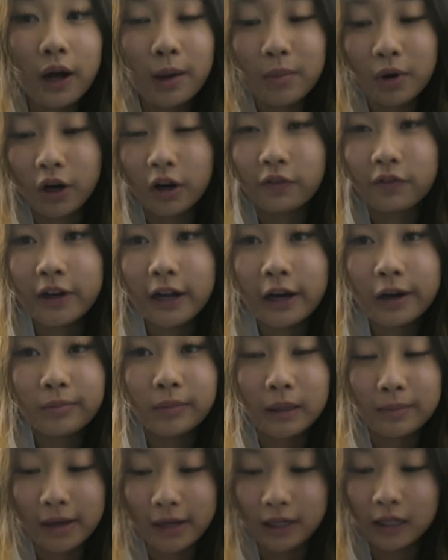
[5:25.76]
I'm off now.
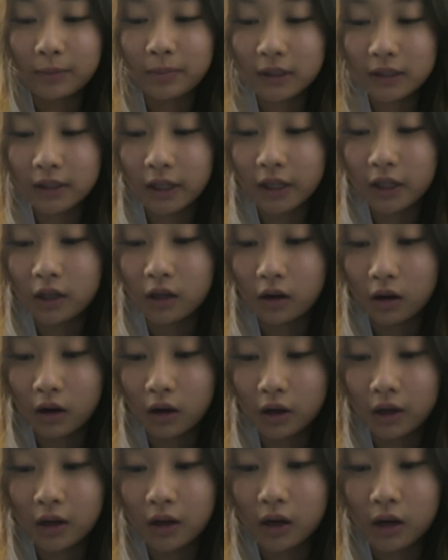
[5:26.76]
My makeup is like
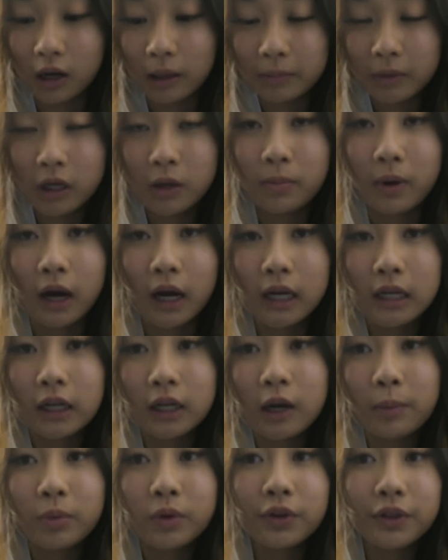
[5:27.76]
gone. I'm gonna buy a
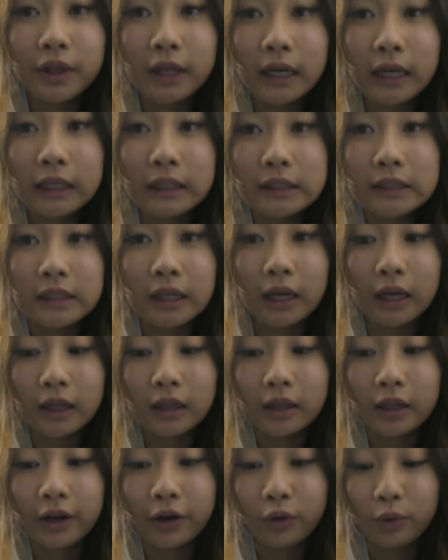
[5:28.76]
couple of things
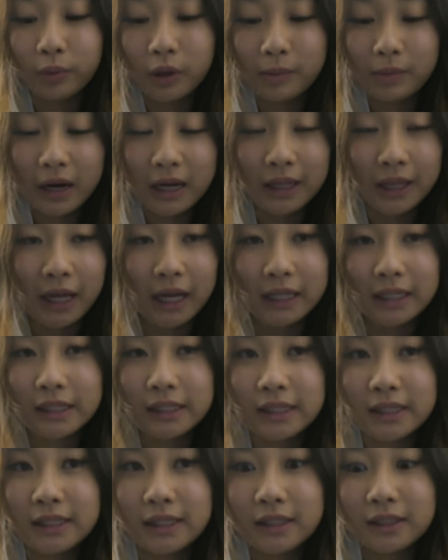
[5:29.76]
and then it'll be my
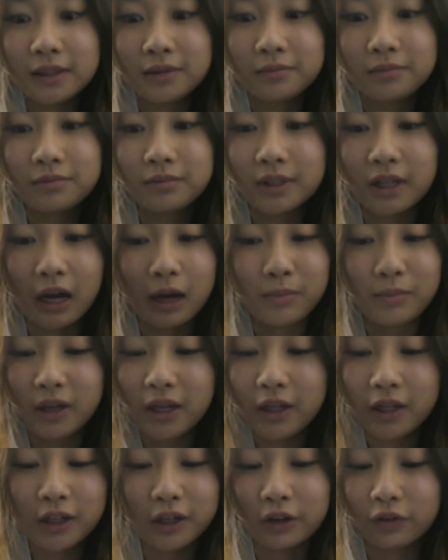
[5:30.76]
last time
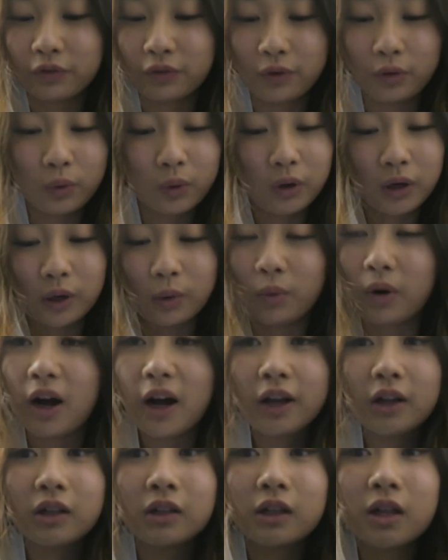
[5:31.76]
being here for a
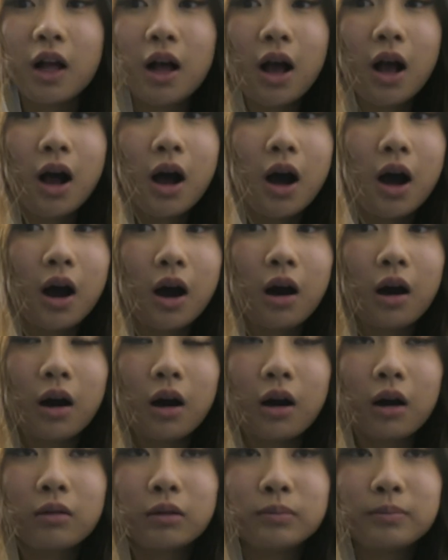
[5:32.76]
while.
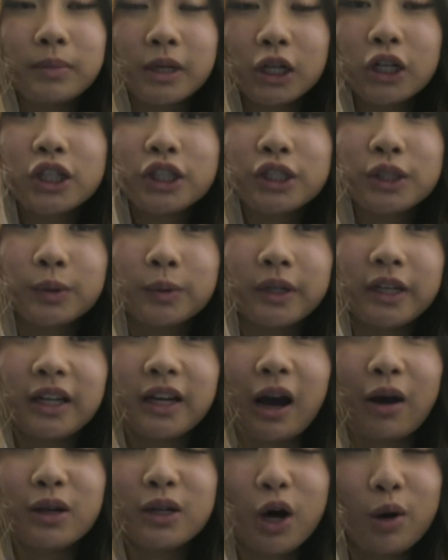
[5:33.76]
We're
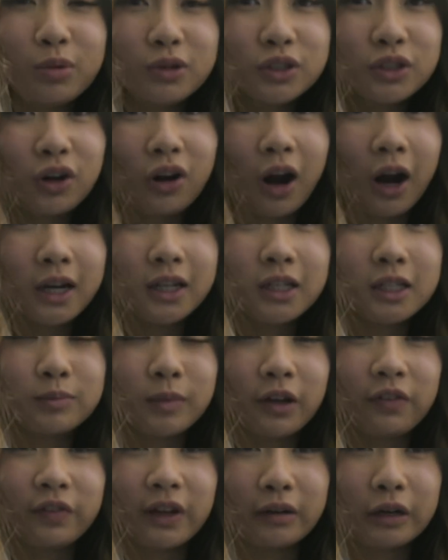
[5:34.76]
sweet. I almost cried because
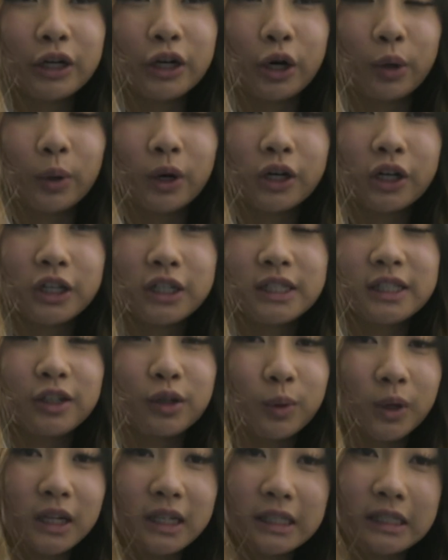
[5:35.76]
my favorite coworker
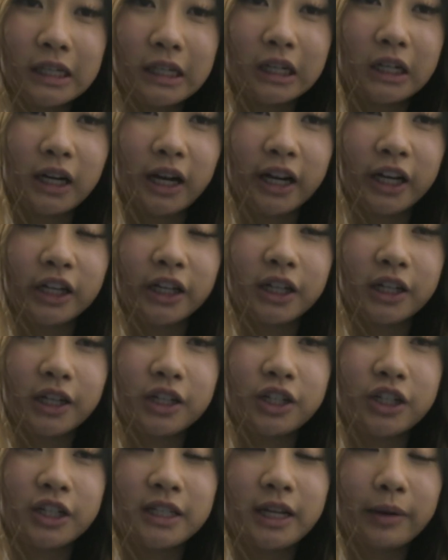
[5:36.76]
still works here
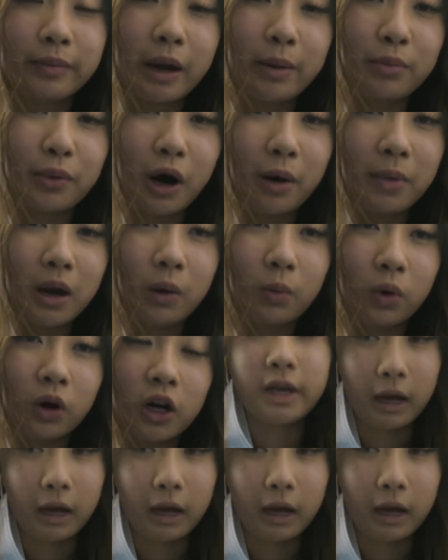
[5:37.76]
and she's like my mom at work.